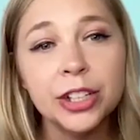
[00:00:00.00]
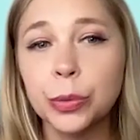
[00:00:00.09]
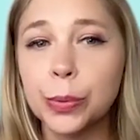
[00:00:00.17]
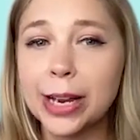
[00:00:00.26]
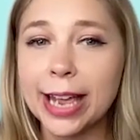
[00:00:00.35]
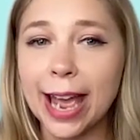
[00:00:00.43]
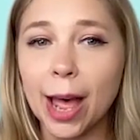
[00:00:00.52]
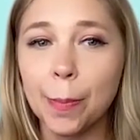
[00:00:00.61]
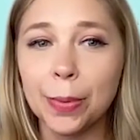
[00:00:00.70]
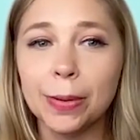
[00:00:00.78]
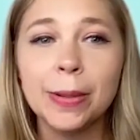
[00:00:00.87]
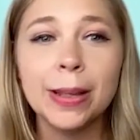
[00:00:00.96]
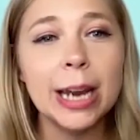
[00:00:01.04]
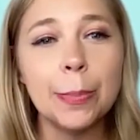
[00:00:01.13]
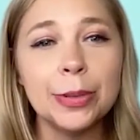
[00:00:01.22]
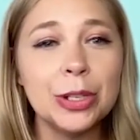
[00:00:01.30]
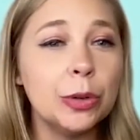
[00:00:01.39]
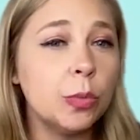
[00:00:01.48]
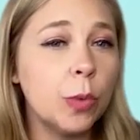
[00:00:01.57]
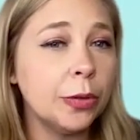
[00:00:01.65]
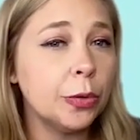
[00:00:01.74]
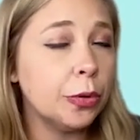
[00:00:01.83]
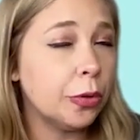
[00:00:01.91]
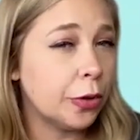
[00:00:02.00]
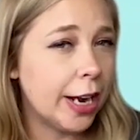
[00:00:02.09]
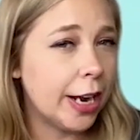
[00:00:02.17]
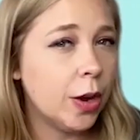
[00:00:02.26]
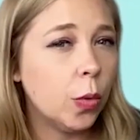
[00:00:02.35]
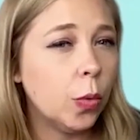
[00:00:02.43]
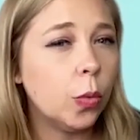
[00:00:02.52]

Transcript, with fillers: To recap, in episodes one through three,